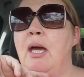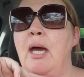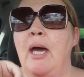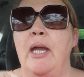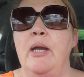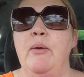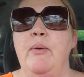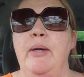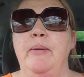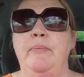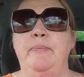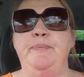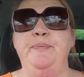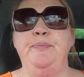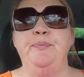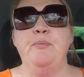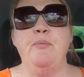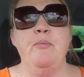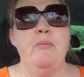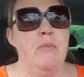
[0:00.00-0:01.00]
Anyway,
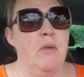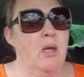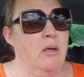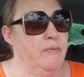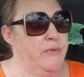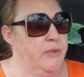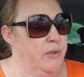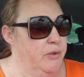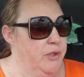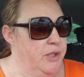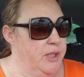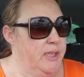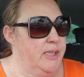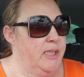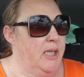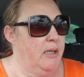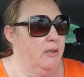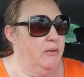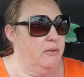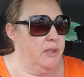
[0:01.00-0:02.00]
so she's
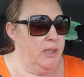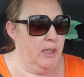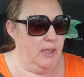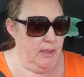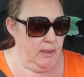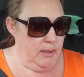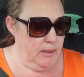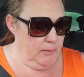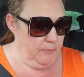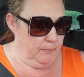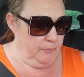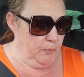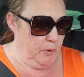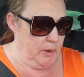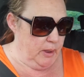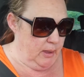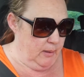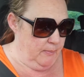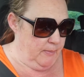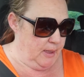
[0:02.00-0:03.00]
out at, what
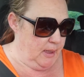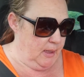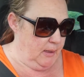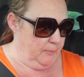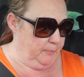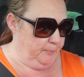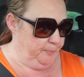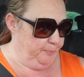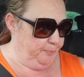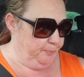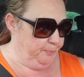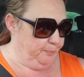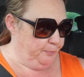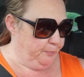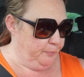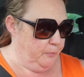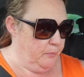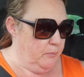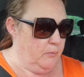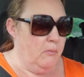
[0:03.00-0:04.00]
time is it now?
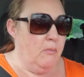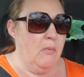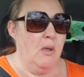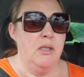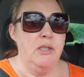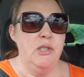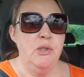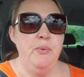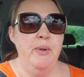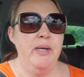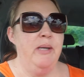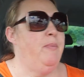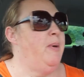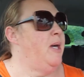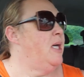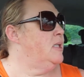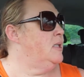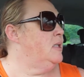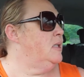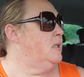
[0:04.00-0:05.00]

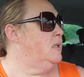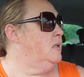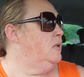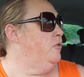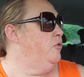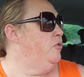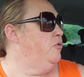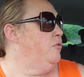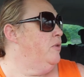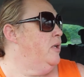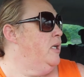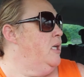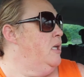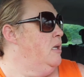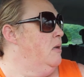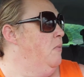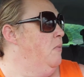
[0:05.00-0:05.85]
3:20.